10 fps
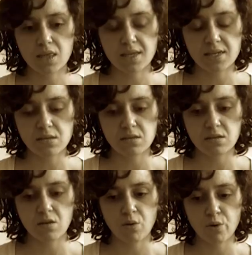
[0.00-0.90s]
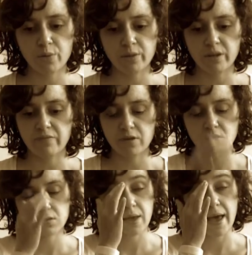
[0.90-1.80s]
These horrible
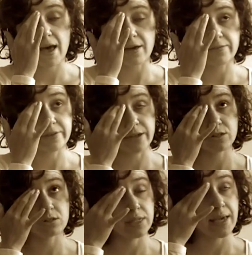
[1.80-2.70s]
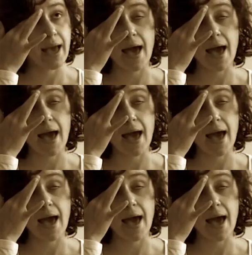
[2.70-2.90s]
events have naturally